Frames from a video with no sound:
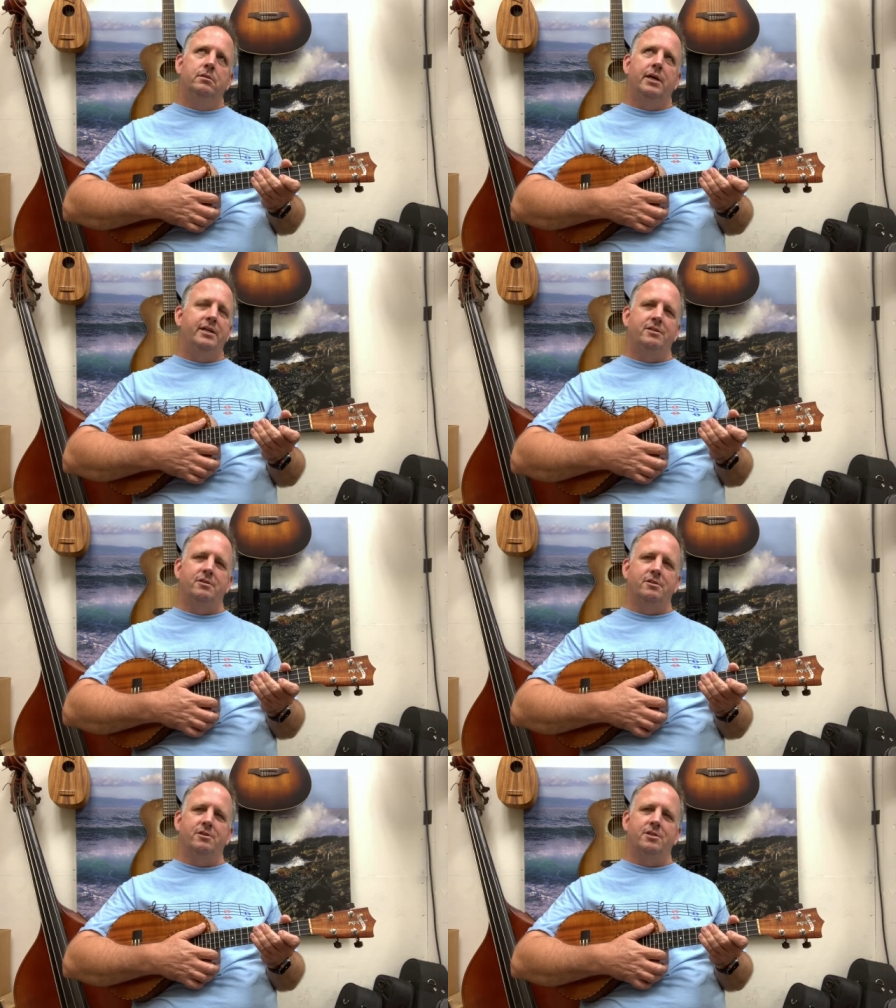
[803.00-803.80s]
I guess
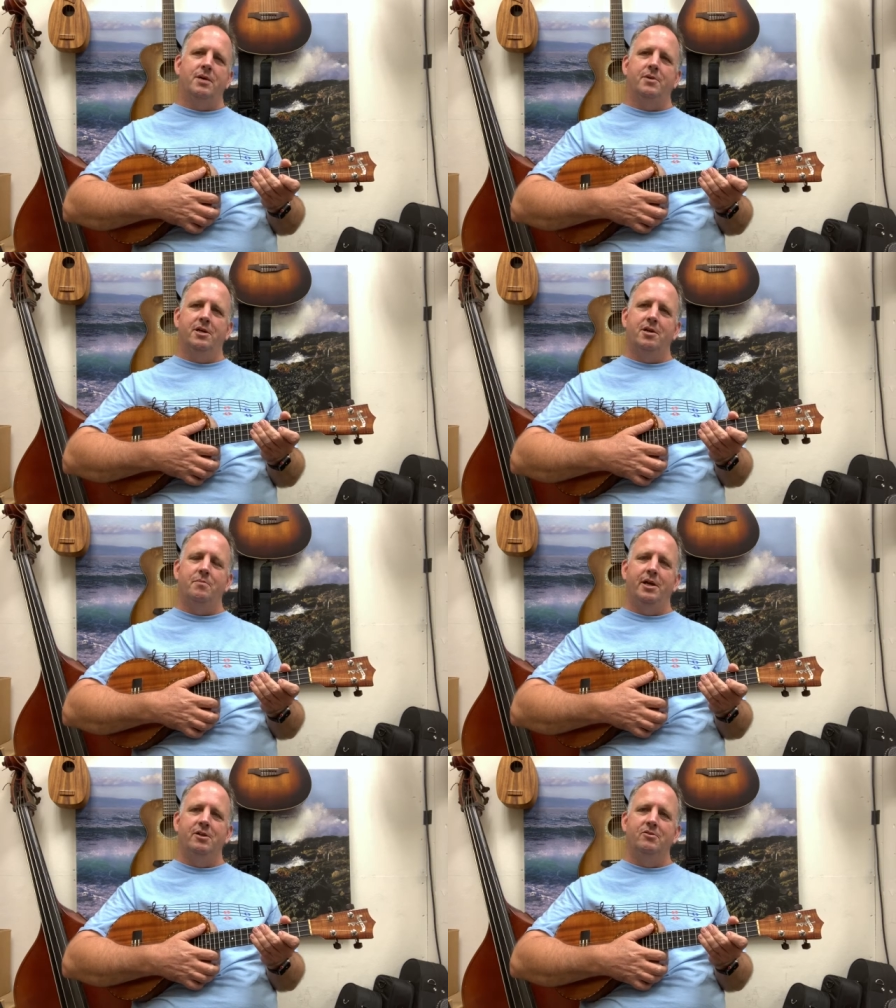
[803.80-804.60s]
this is a good time to cut and
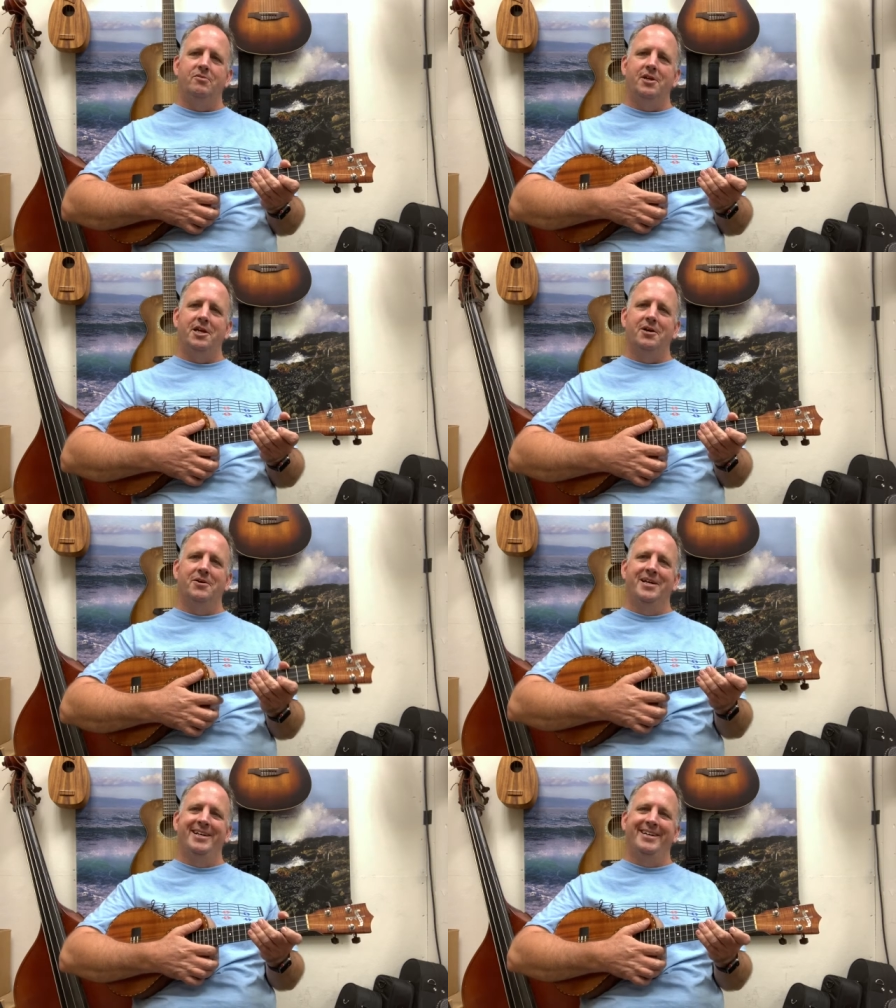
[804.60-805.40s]
make a new video.
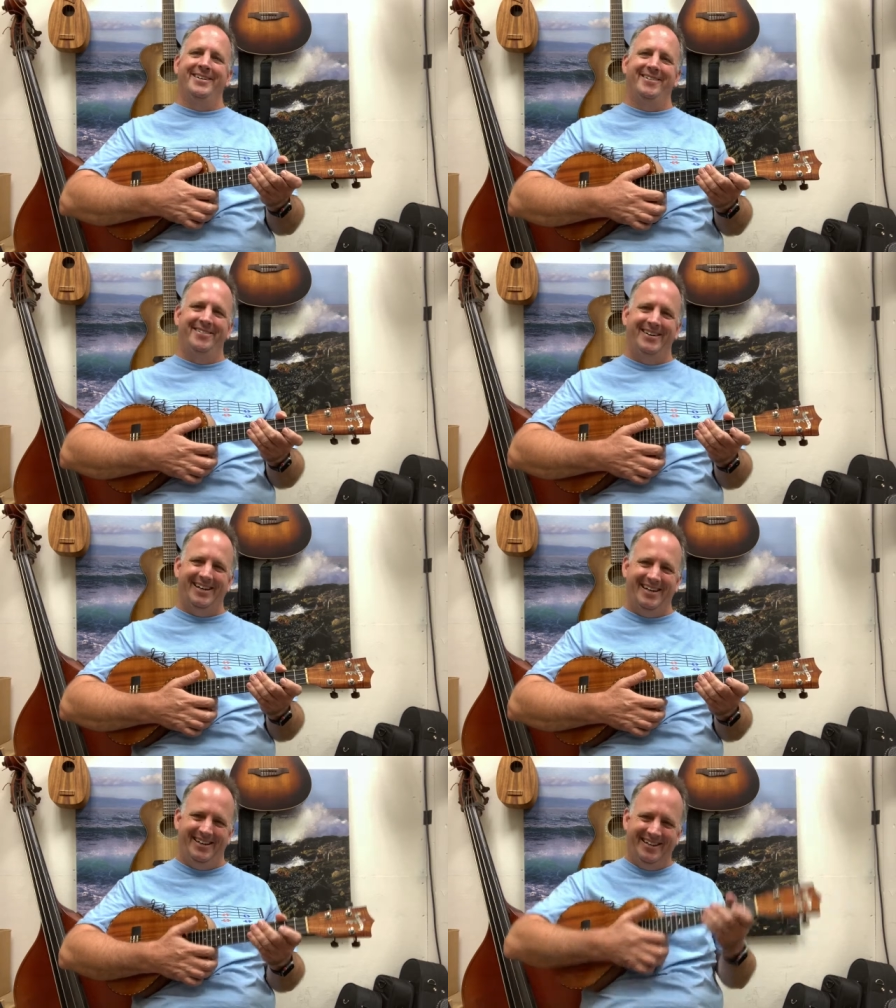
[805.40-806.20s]

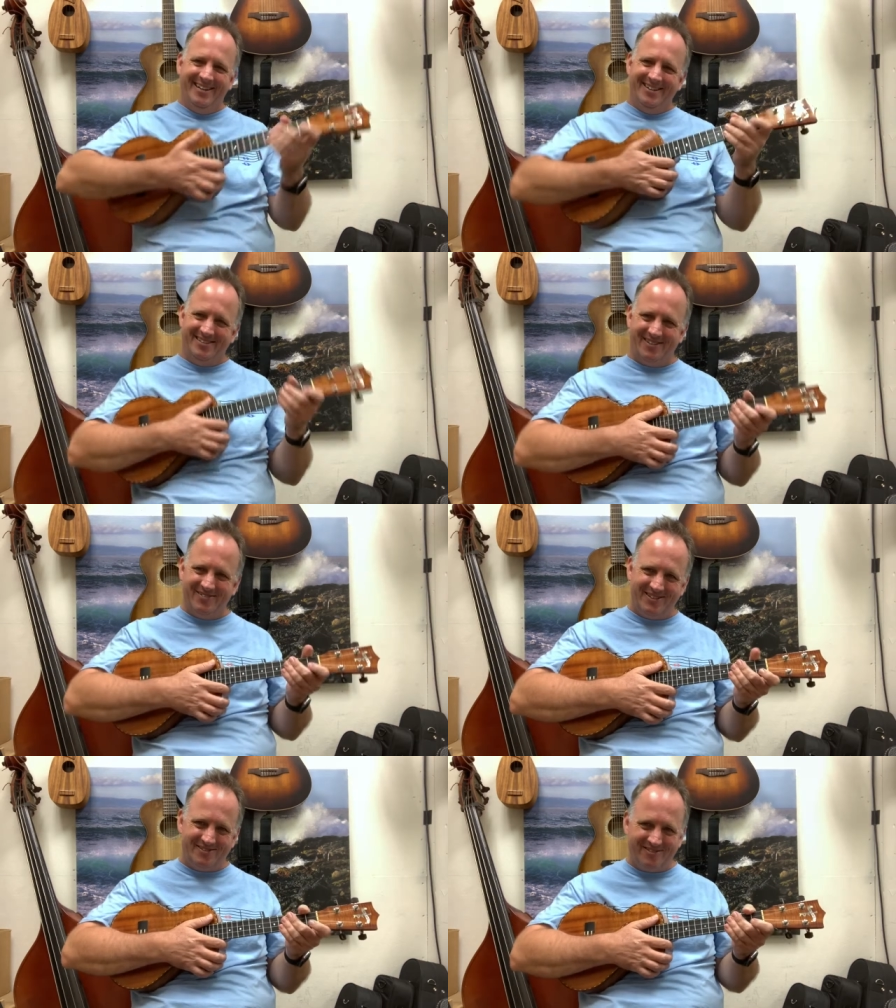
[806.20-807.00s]
Alright. So if
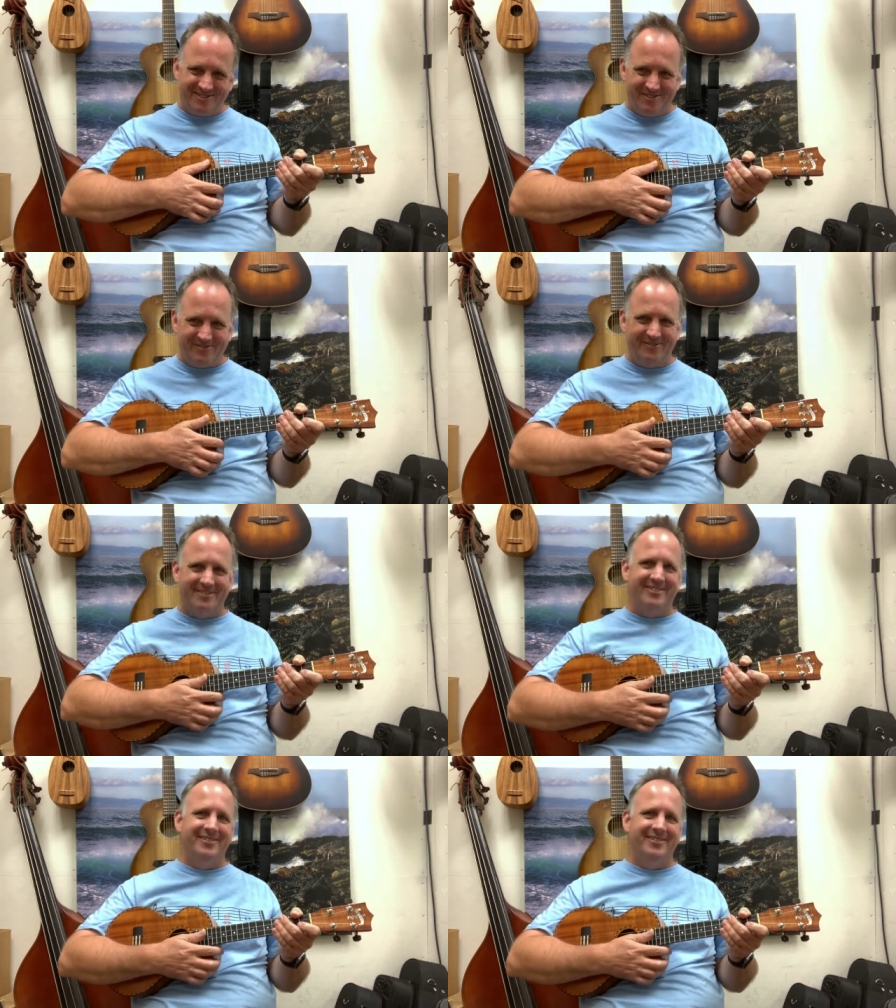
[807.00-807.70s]
this was useful to